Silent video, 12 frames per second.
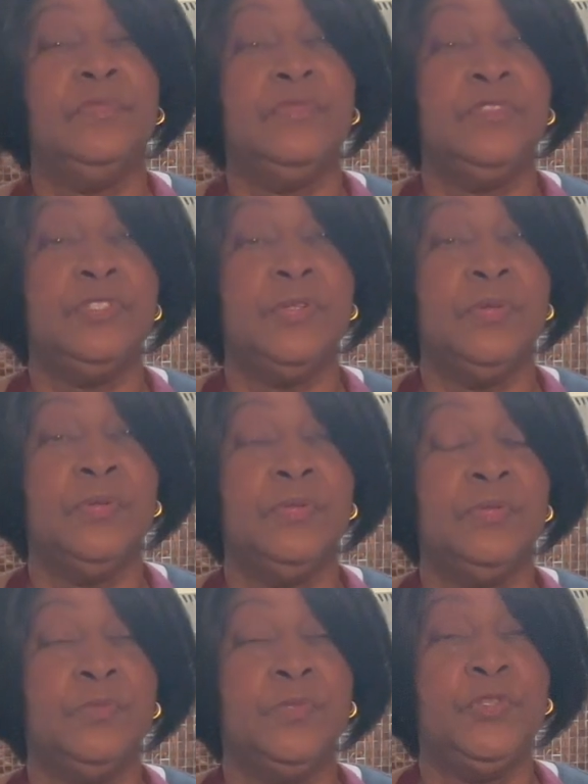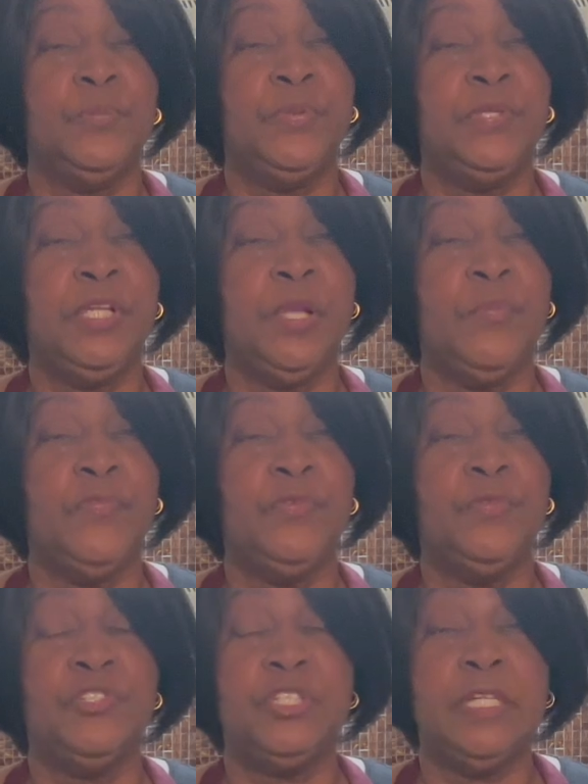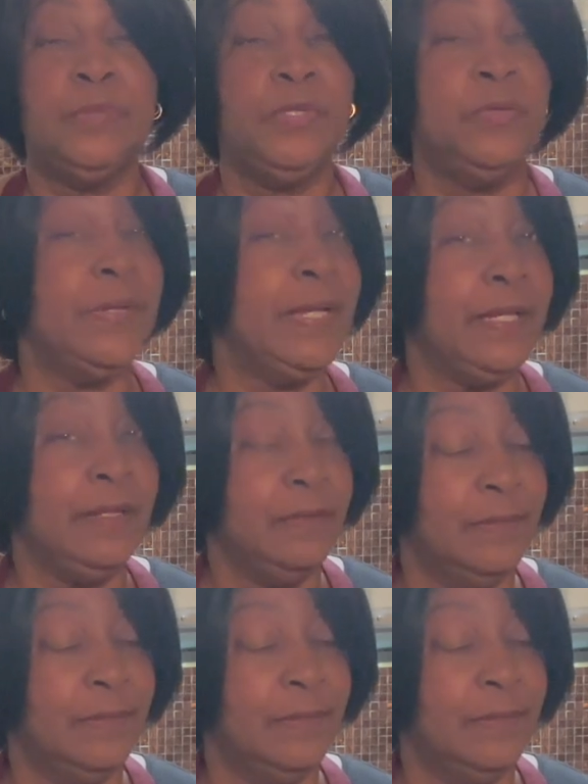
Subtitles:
So when you're putting up food, you can't be greedy.